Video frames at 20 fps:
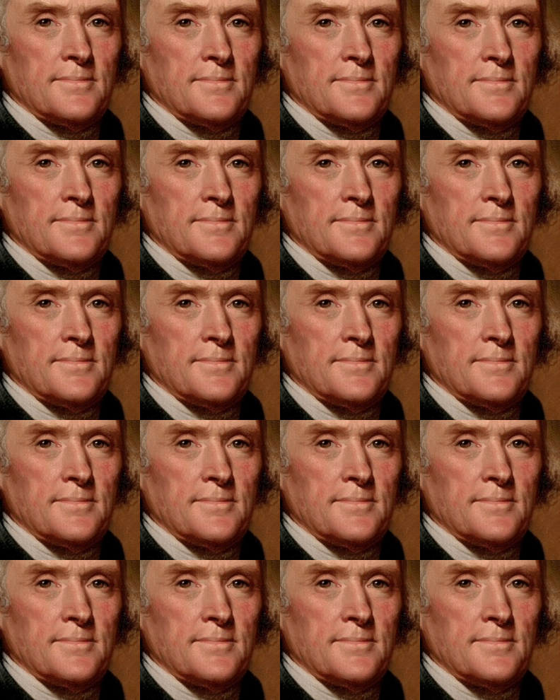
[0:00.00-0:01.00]

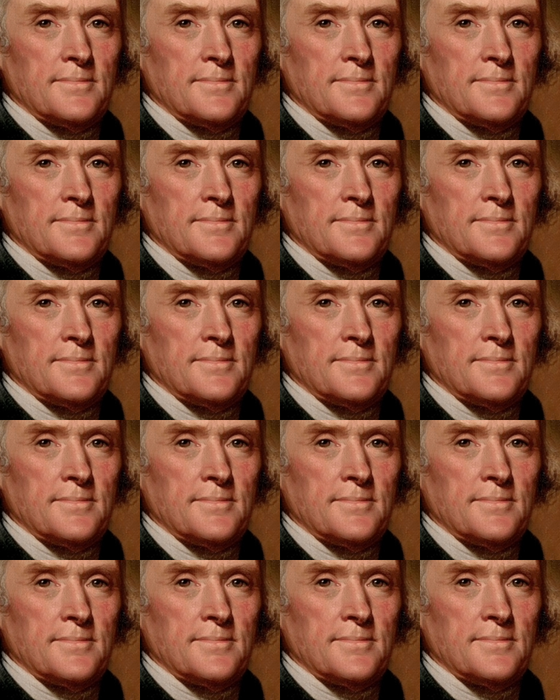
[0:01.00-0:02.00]

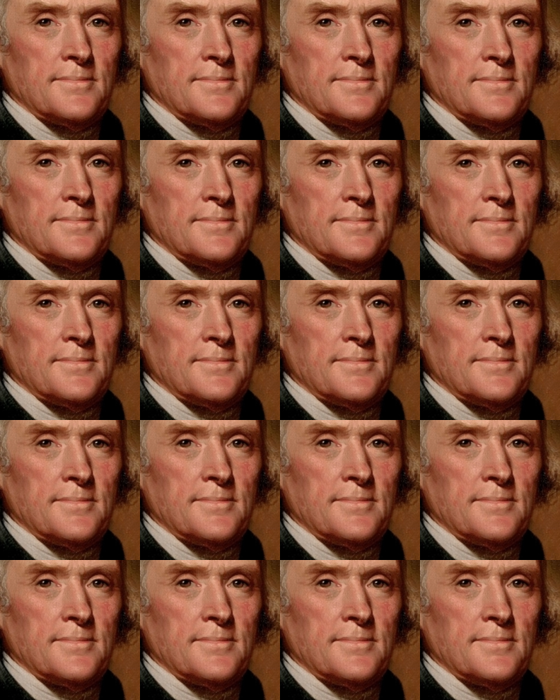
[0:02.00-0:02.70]
No one is speaking in this clip.